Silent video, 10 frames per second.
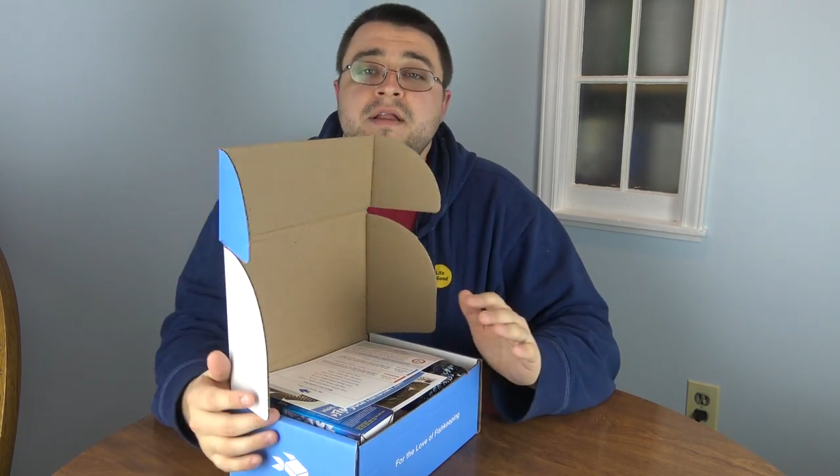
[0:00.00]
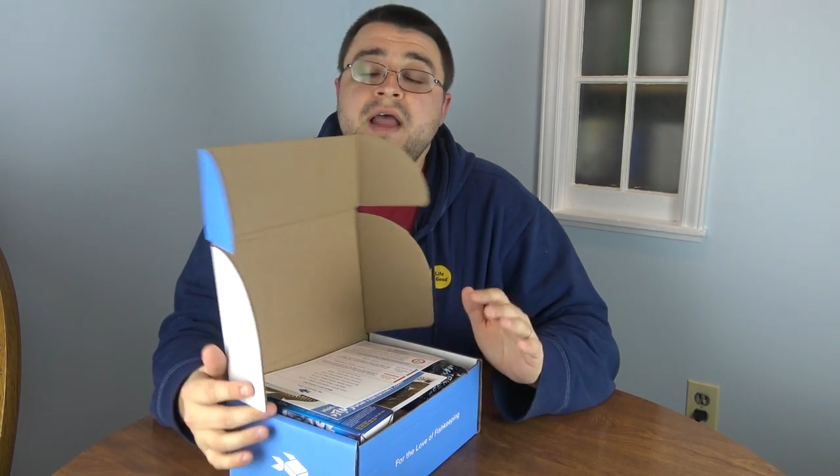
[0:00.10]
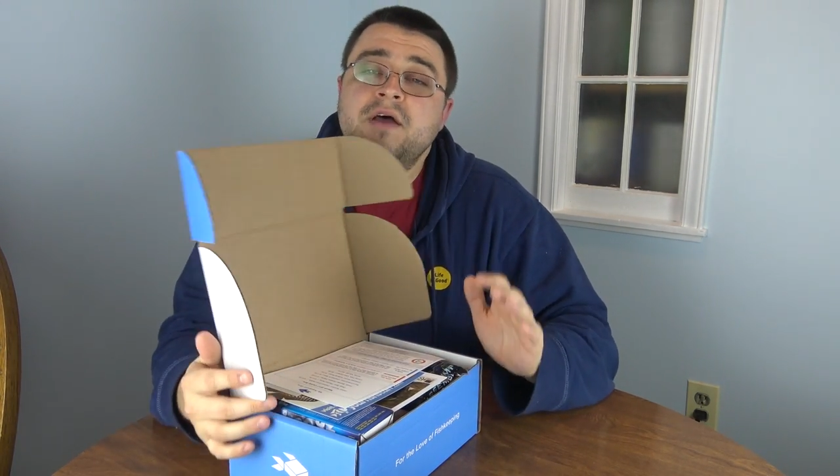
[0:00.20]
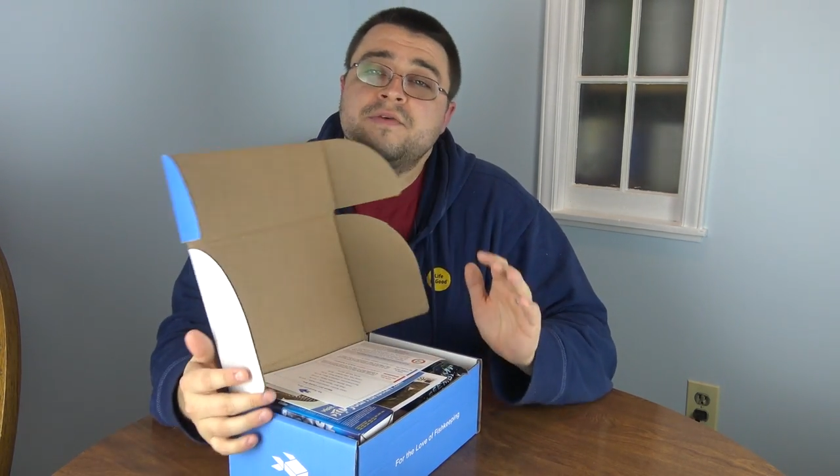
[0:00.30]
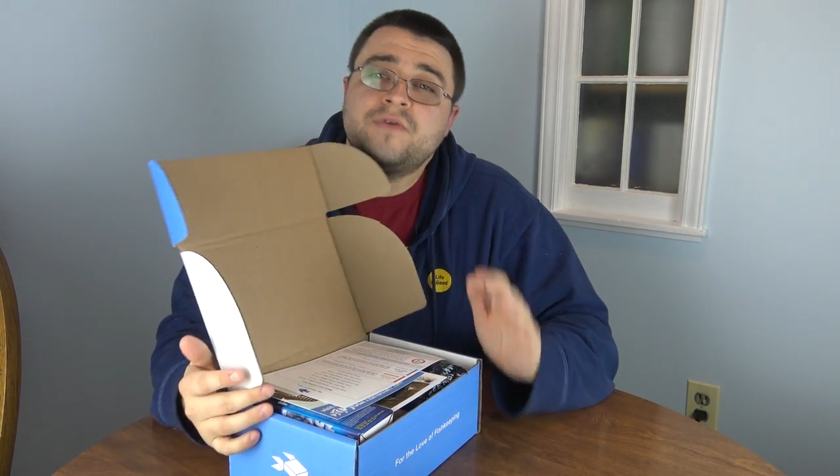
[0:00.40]

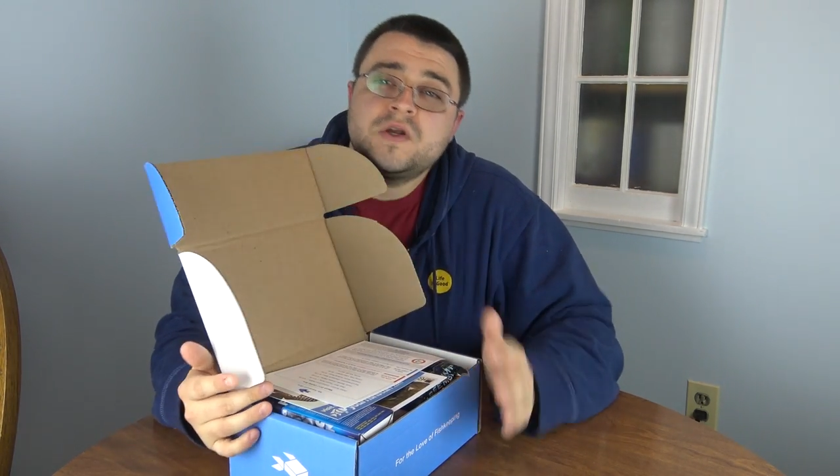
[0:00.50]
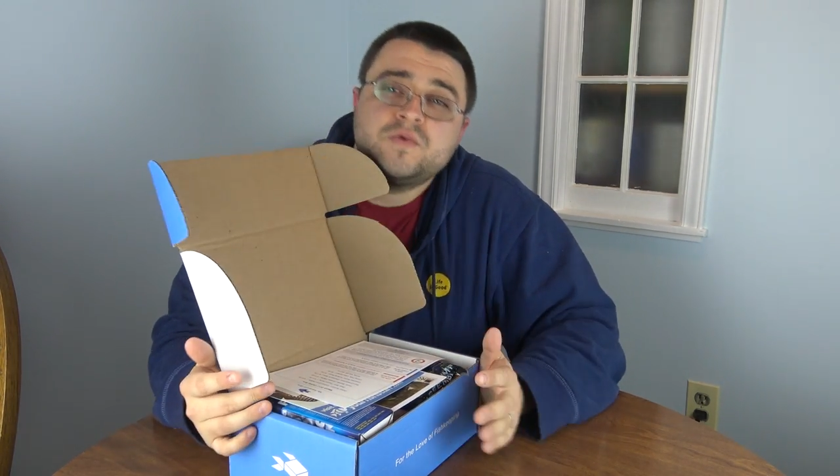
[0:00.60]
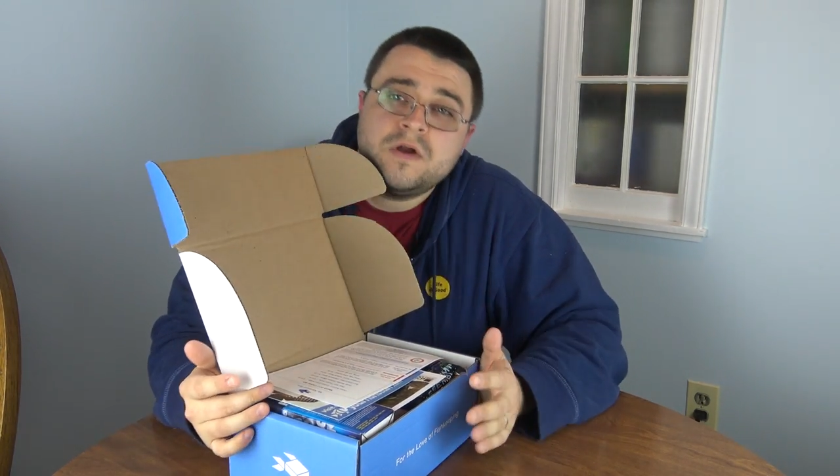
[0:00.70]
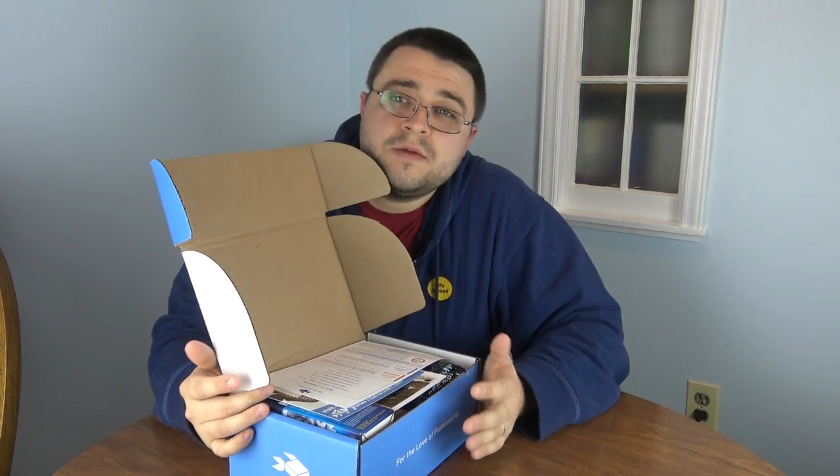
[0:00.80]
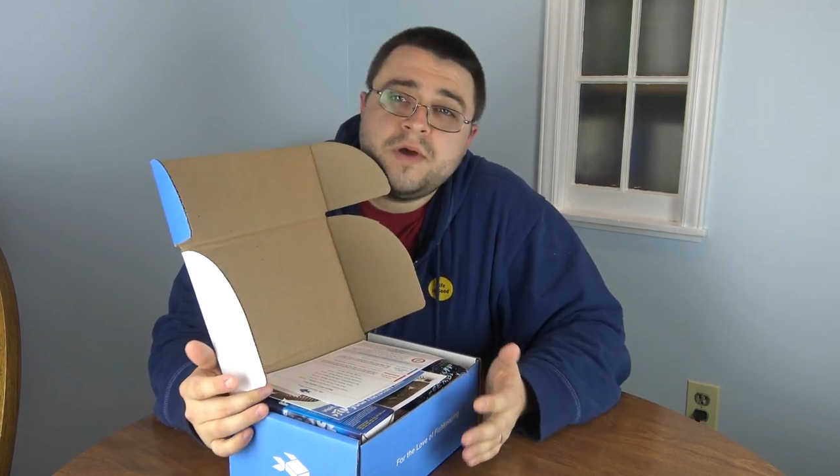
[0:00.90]
Now the
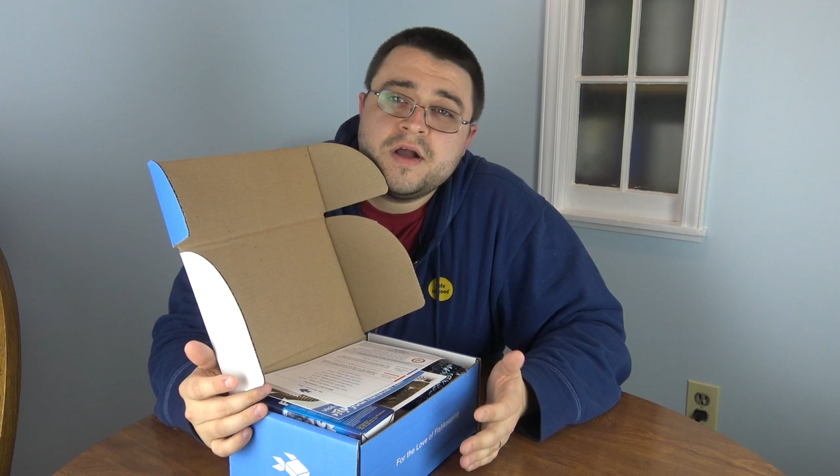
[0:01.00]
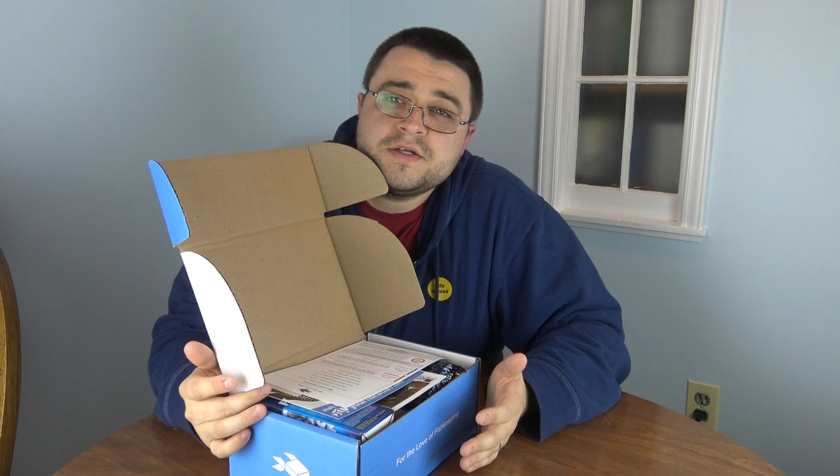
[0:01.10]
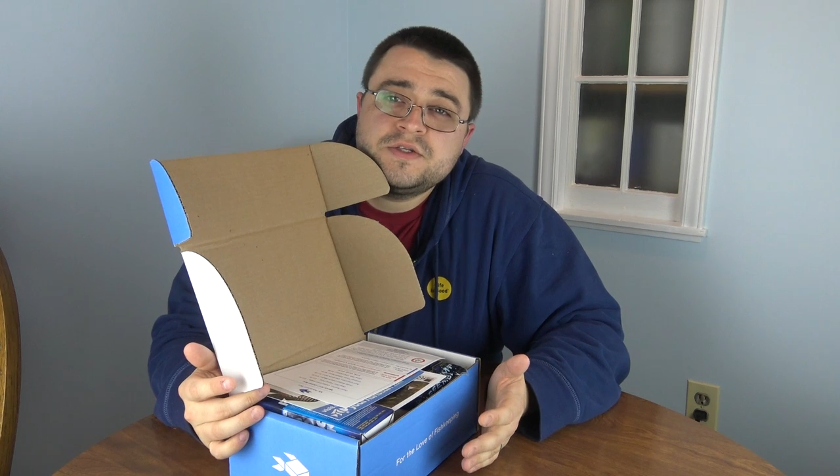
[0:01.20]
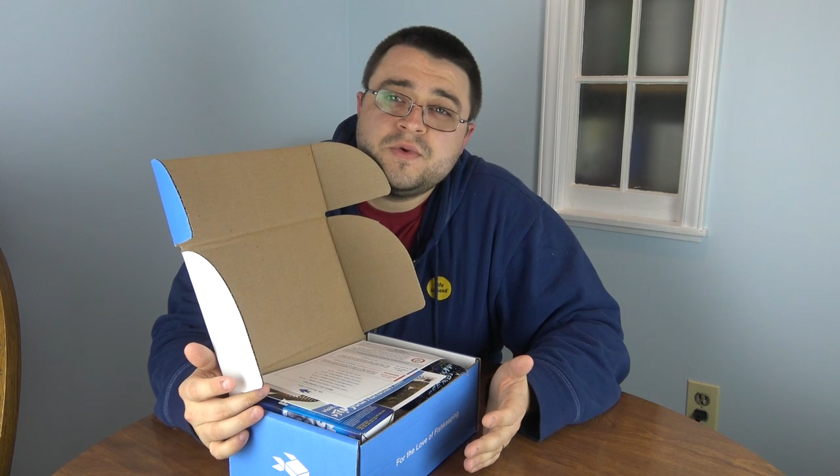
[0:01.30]
freshwater box is